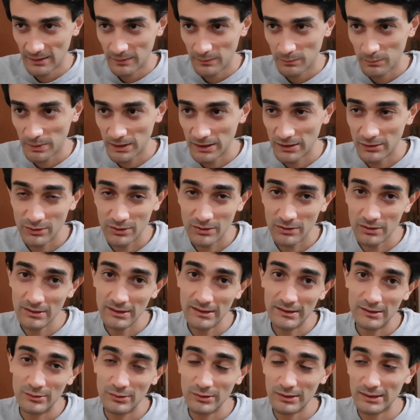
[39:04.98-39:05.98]
But you
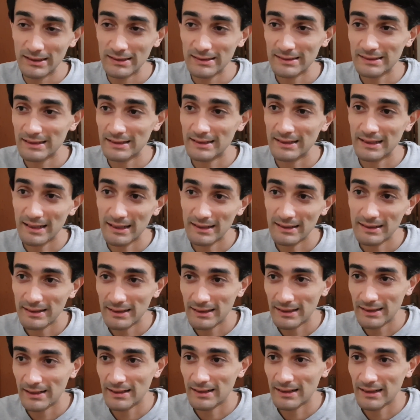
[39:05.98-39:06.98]
couldn't do this in
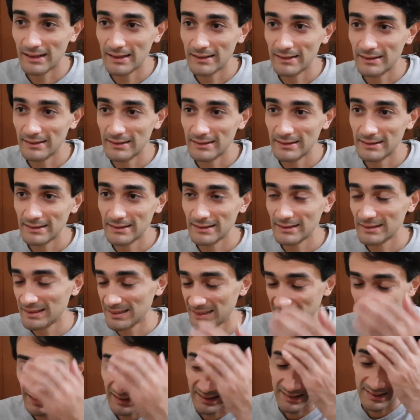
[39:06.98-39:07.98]
any other
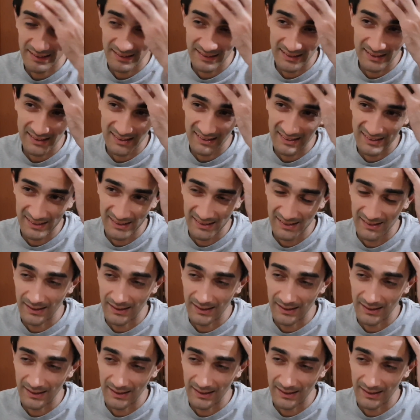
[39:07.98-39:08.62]
city, I think.